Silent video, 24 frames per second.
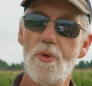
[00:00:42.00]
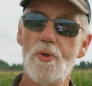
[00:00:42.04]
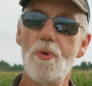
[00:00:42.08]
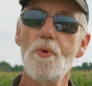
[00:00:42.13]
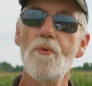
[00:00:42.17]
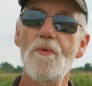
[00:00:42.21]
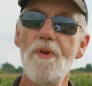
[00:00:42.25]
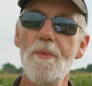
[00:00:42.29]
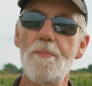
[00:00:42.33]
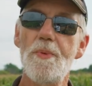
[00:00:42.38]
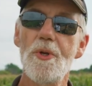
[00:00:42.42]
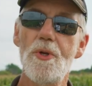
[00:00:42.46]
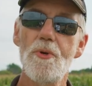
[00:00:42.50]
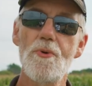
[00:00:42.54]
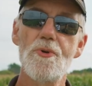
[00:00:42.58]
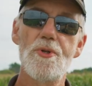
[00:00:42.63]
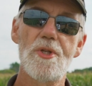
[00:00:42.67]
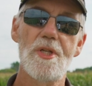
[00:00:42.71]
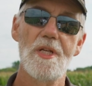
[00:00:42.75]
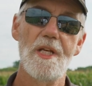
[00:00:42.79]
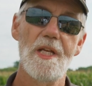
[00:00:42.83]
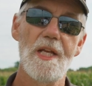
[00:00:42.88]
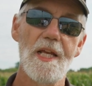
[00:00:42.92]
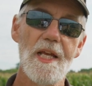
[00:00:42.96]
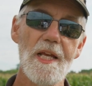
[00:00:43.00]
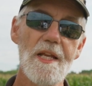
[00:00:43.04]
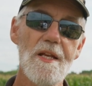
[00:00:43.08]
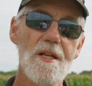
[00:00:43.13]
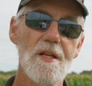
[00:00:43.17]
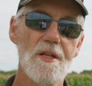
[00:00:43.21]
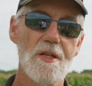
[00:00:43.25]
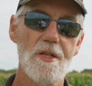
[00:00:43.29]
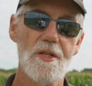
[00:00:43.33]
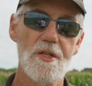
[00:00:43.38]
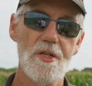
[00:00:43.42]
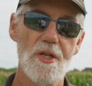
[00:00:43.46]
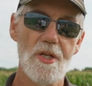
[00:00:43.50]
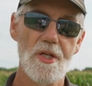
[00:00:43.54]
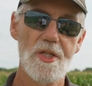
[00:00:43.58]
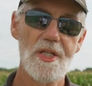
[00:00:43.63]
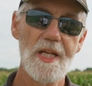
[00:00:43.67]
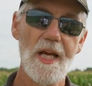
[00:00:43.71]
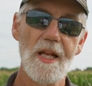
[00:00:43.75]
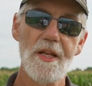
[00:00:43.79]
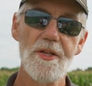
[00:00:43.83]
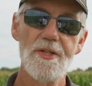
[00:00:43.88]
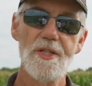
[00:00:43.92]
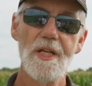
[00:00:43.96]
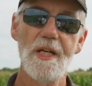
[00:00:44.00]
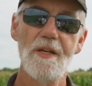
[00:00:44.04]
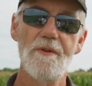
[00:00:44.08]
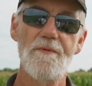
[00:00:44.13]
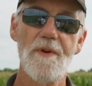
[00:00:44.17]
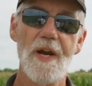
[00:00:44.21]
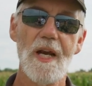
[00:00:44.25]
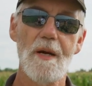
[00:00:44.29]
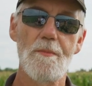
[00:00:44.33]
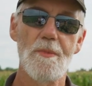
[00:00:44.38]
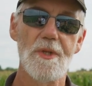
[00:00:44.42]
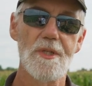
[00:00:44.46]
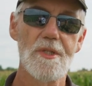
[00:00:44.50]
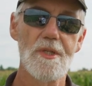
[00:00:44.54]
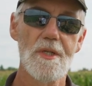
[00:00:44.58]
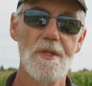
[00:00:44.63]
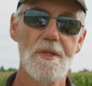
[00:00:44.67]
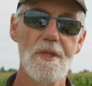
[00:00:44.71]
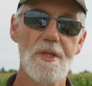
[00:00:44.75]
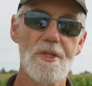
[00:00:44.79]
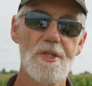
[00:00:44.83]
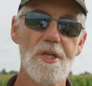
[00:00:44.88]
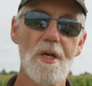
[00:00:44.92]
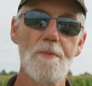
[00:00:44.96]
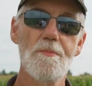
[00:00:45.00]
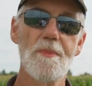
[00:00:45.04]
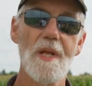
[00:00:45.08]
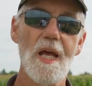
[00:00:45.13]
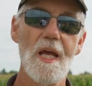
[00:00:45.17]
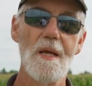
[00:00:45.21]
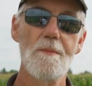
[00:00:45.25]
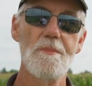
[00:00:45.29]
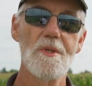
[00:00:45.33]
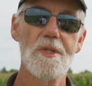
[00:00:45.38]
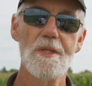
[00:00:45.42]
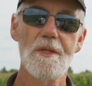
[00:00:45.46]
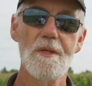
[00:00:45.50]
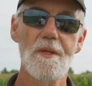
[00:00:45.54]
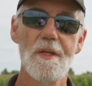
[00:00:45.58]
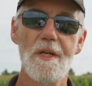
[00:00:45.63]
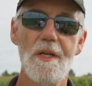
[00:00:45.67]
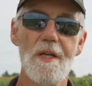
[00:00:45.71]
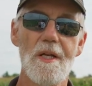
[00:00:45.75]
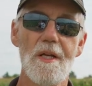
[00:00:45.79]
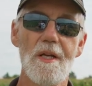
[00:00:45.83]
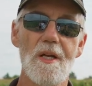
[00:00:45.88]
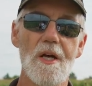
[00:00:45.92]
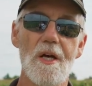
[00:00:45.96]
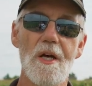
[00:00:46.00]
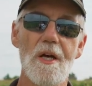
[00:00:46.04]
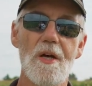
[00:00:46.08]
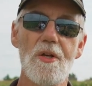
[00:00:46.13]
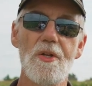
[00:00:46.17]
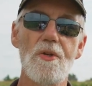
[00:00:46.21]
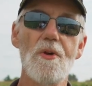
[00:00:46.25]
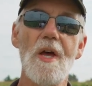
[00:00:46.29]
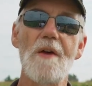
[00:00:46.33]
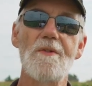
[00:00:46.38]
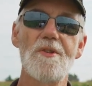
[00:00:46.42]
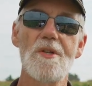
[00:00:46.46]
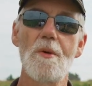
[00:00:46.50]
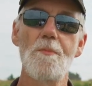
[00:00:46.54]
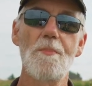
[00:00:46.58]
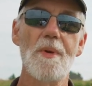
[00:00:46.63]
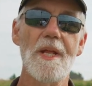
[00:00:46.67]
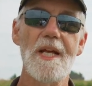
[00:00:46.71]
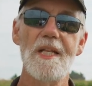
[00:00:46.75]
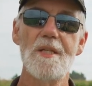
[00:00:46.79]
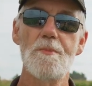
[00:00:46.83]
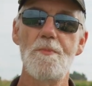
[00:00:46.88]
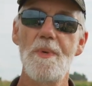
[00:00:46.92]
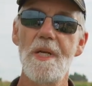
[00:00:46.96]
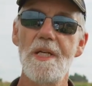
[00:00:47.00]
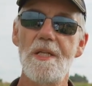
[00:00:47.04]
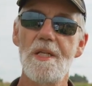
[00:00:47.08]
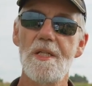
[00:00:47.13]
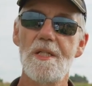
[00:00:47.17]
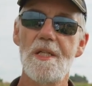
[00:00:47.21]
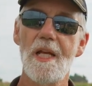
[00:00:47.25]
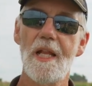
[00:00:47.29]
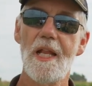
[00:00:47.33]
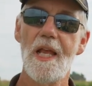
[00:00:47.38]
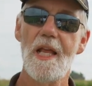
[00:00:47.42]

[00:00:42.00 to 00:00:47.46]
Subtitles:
to reproduce in challenging environments. Sometimes you have some plant species that